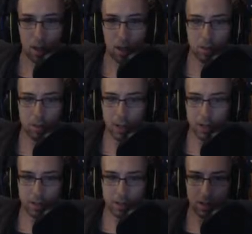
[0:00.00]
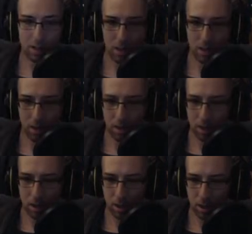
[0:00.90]
Who's next?
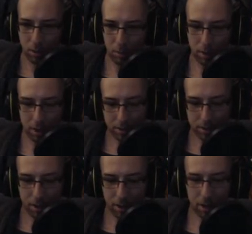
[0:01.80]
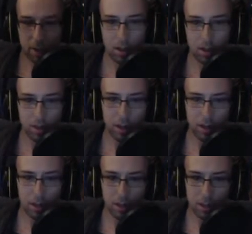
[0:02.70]
Oh, nice. Nothing. Great.
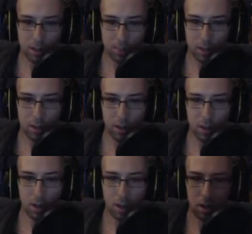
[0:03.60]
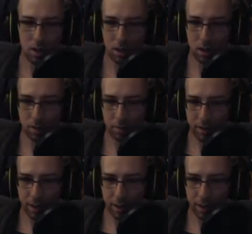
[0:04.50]
Thanks, bud. Really?